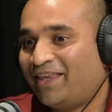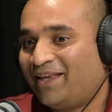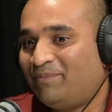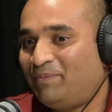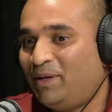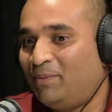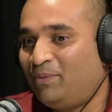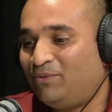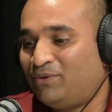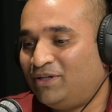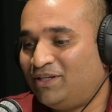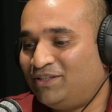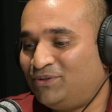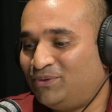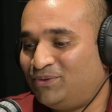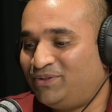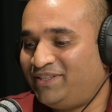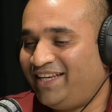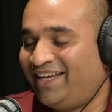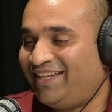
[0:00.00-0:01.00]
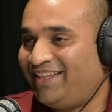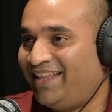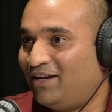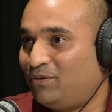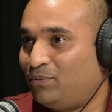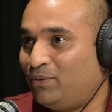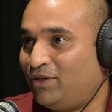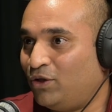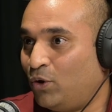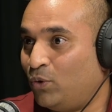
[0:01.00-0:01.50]
people associate
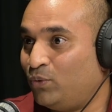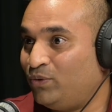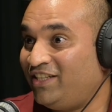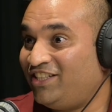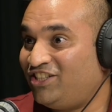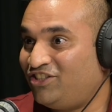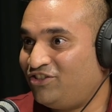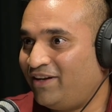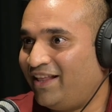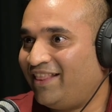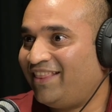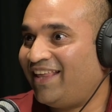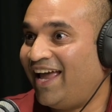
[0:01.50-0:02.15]
that with only strength